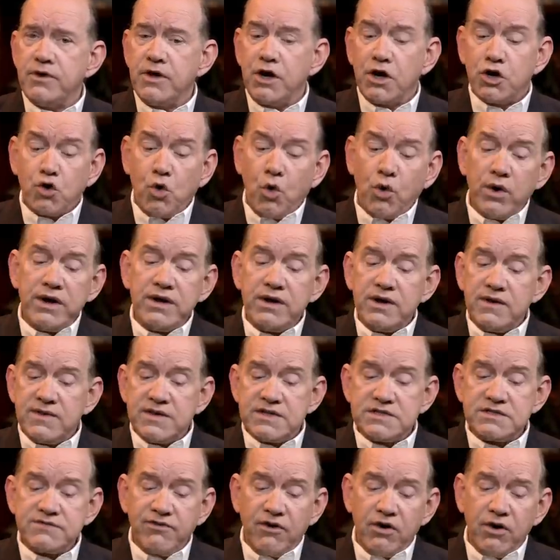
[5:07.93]
According to
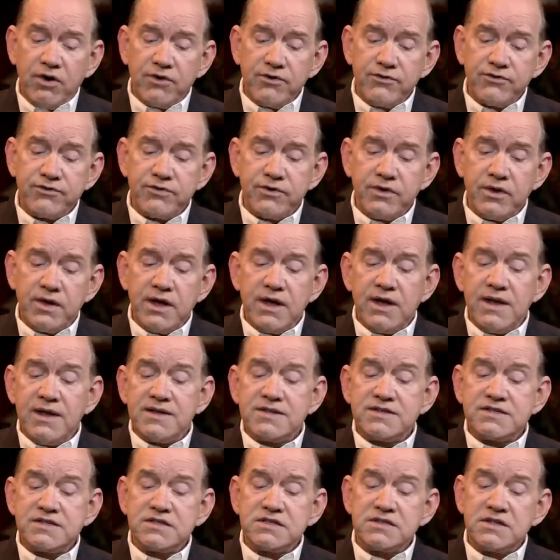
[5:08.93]
this verse,
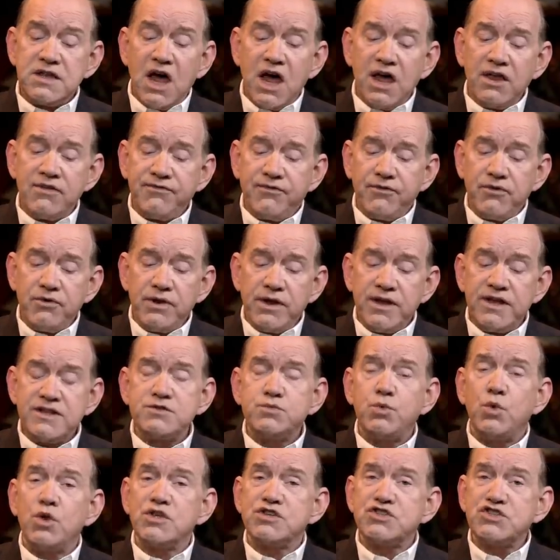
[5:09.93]
slothfulness
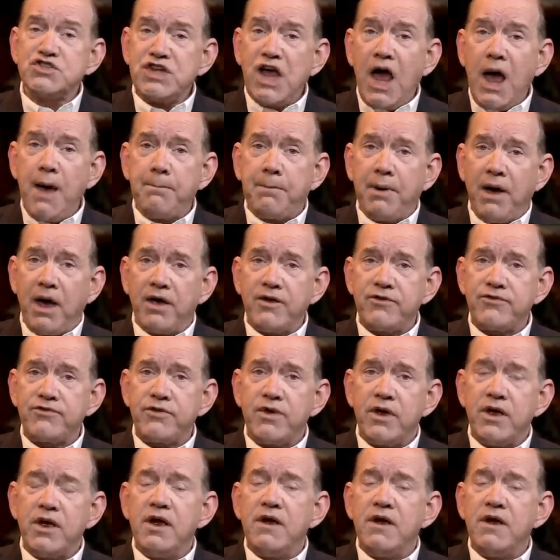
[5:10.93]
will stop us